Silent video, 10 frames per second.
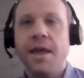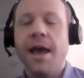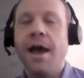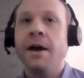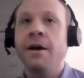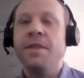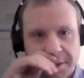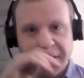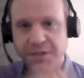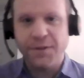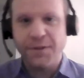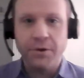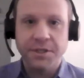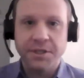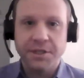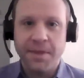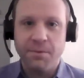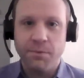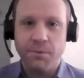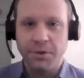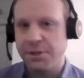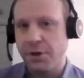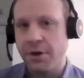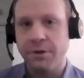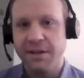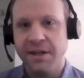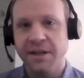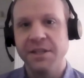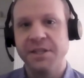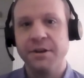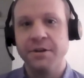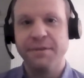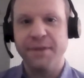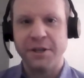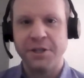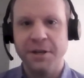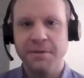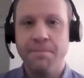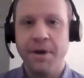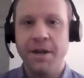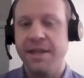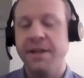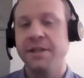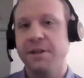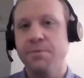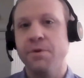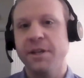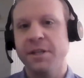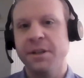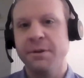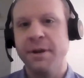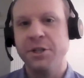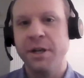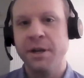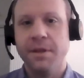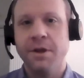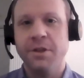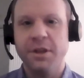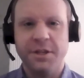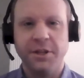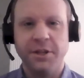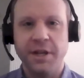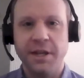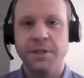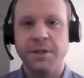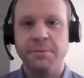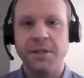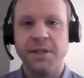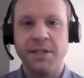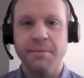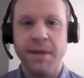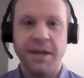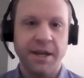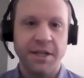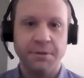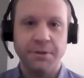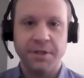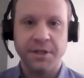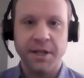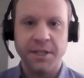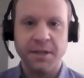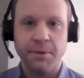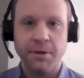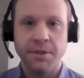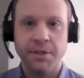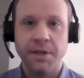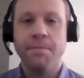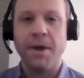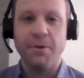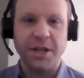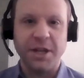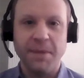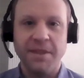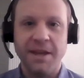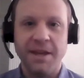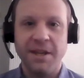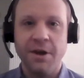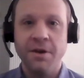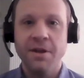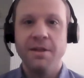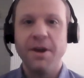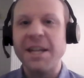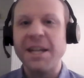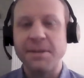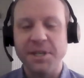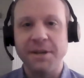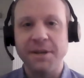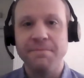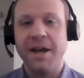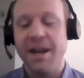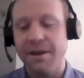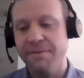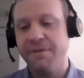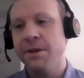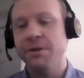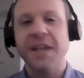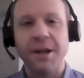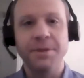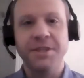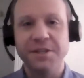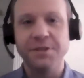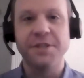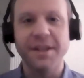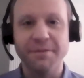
Yeah, and these folks that wrote this article didn't consider defection, but that is an important consideration. You know, the utility in some sense has to make nice with its customers, by which I mean that, you know, there has to be some kind of you know settlement that suits